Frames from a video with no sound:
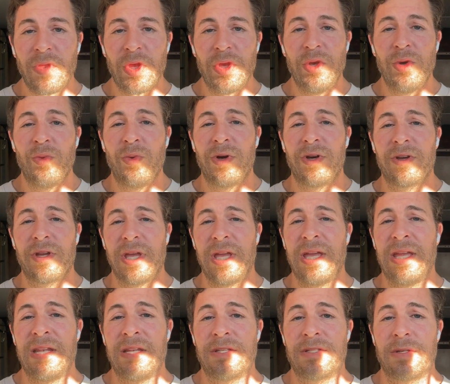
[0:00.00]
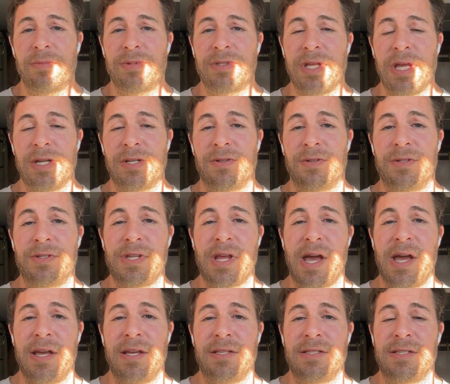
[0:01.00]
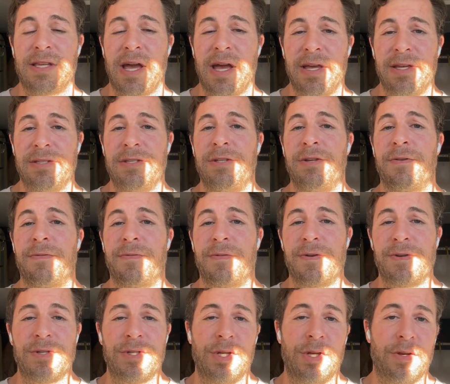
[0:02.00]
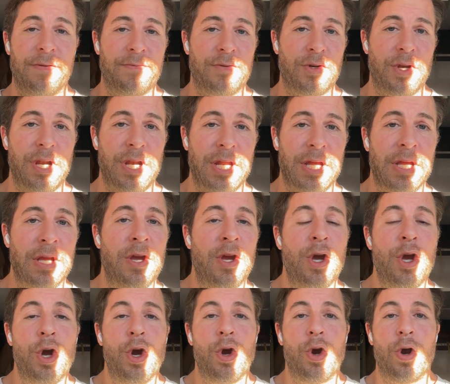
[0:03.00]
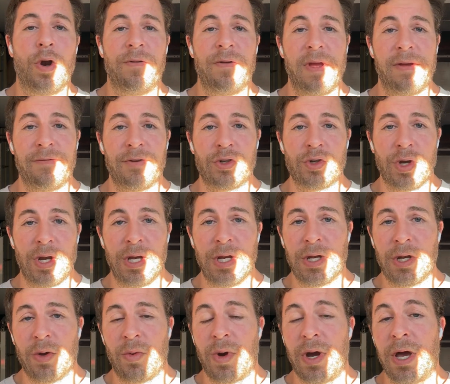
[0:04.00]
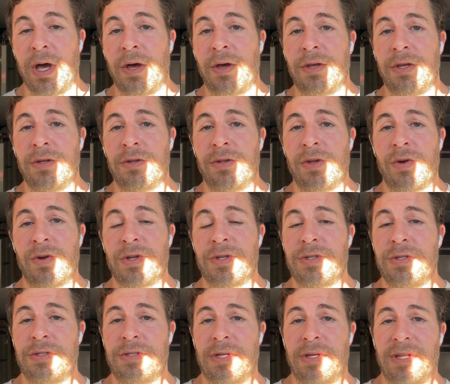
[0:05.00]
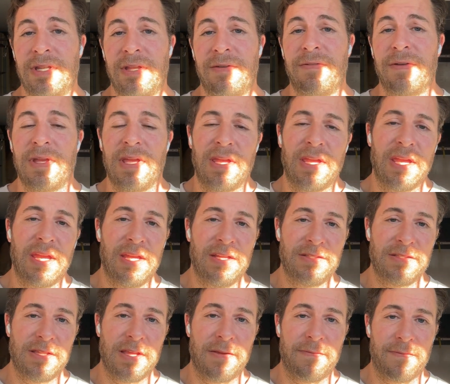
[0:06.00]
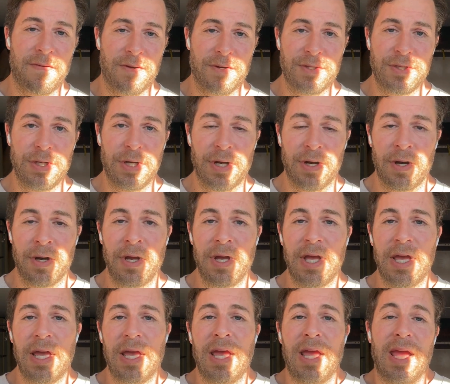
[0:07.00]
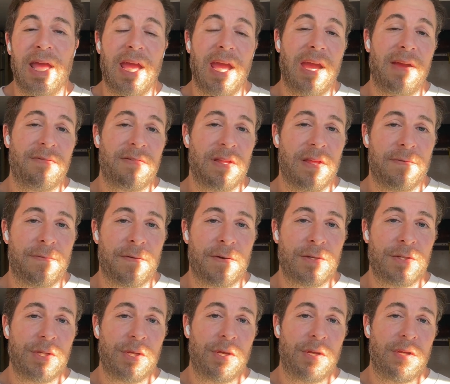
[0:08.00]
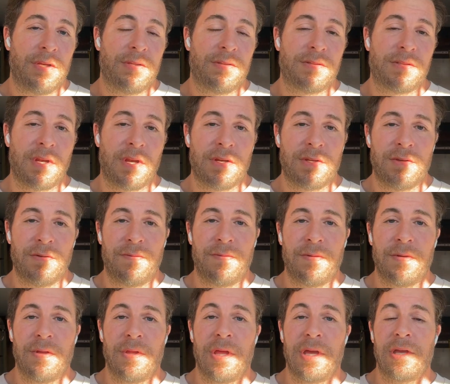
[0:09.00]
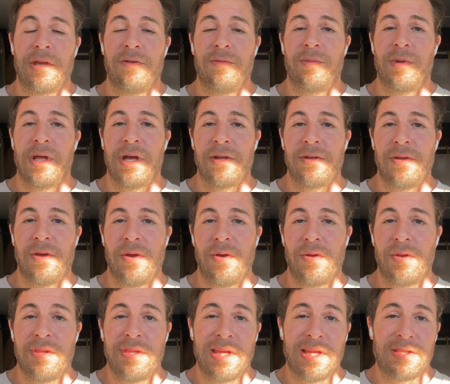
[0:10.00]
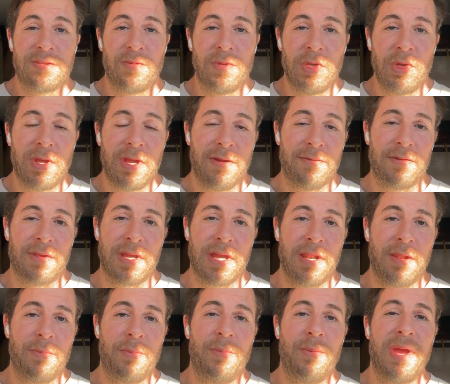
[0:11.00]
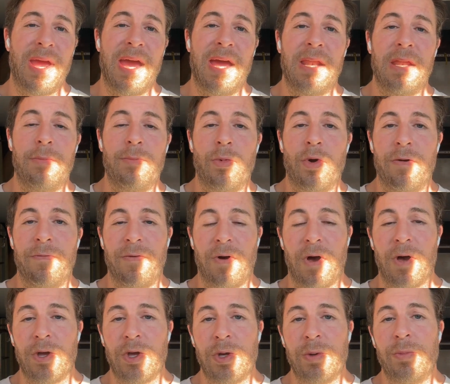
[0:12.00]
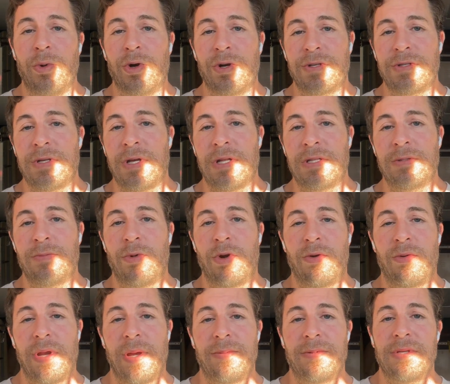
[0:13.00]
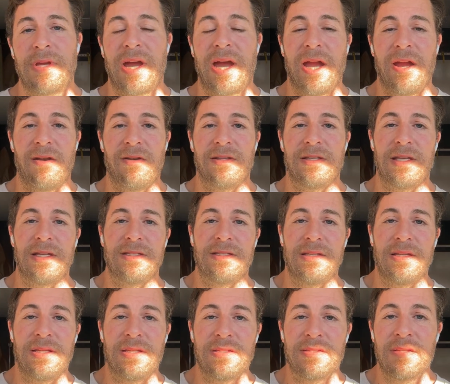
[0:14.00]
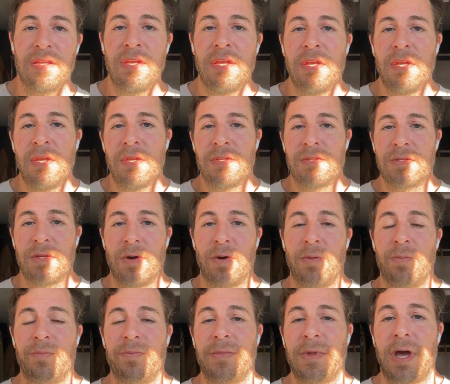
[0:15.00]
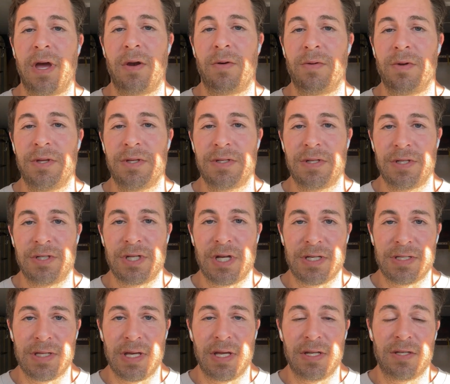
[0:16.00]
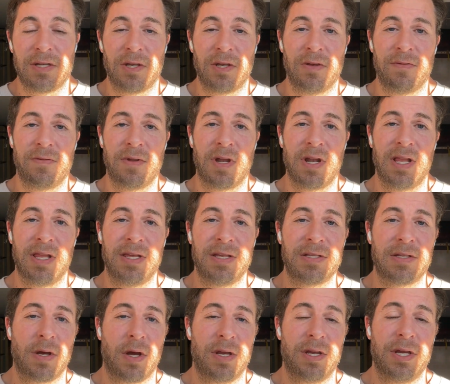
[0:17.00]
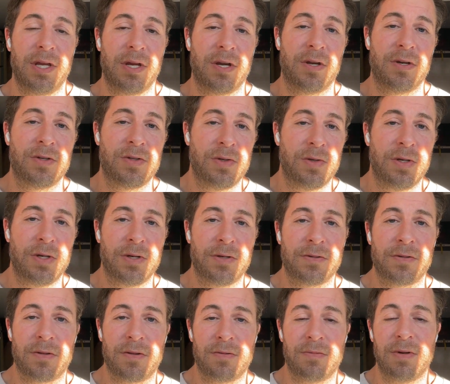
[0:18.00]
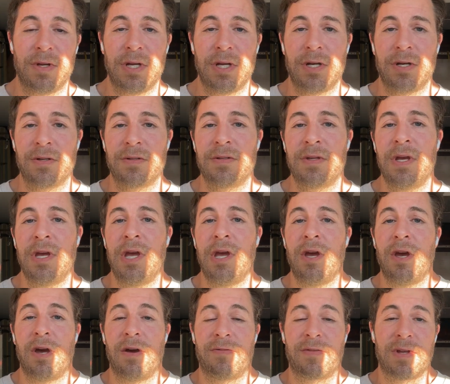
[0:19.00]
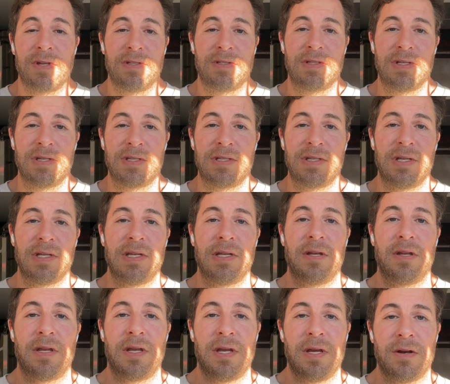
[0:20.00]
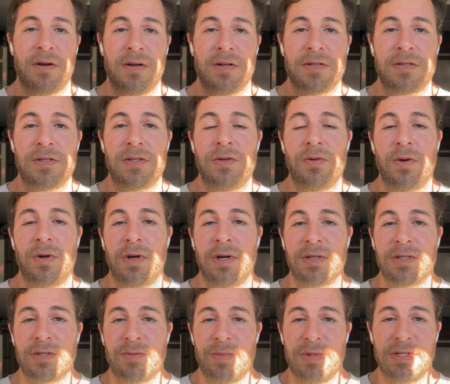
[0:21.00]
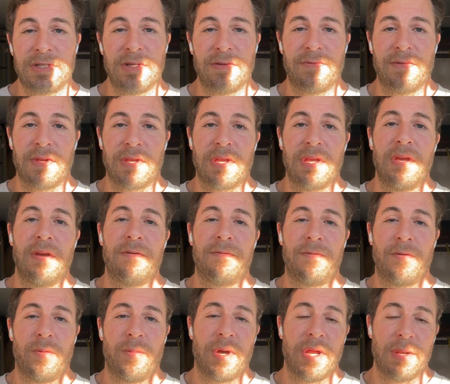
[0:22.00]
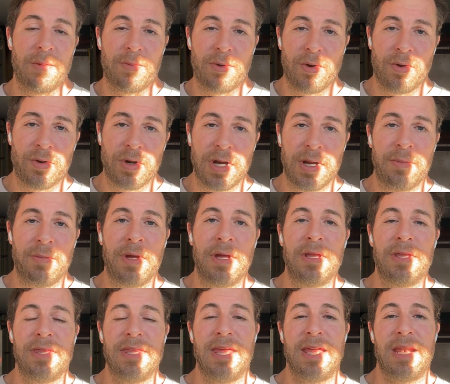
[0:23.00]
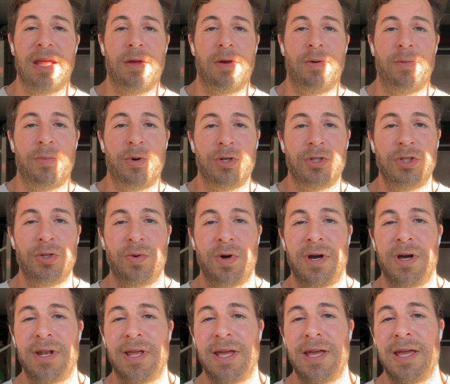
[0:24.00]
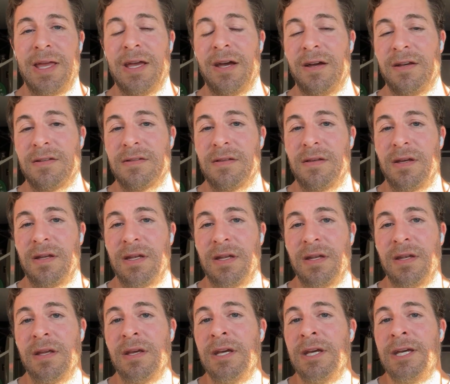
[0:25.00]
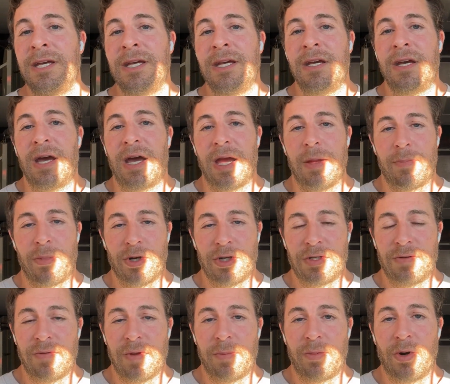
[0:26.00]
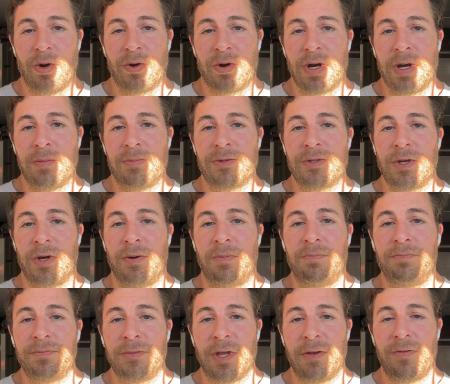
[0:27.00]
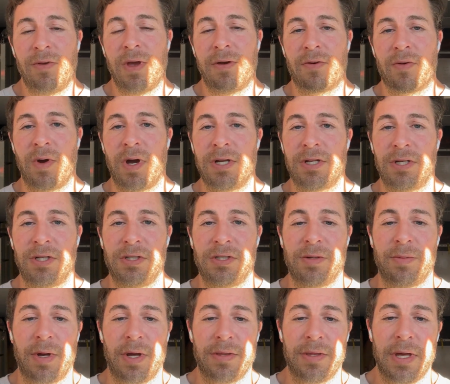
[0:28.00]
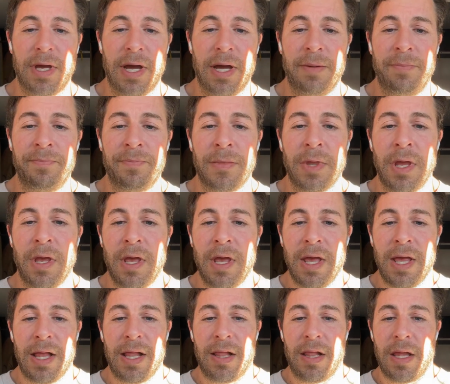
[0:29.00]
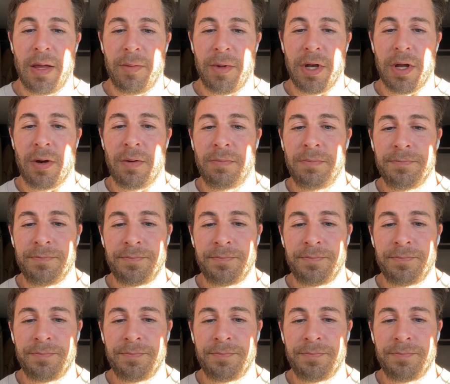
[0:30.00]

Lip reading: You will gain substantial size in your first year of training, or if you haven't trained in a while, you'll notice significant gains in that first year. After that first year, you'll start to feel like you plateaued, and that's when you have to kind of add in more volume, more sets, more reps, higher intensities. So I don't really suggest that until you've done at least a year, 2 years, or 3 years of consistent adherence to a specific full body program. Then I'll put you on a isolated hypertrophy program. So if you have questions about that, let me know.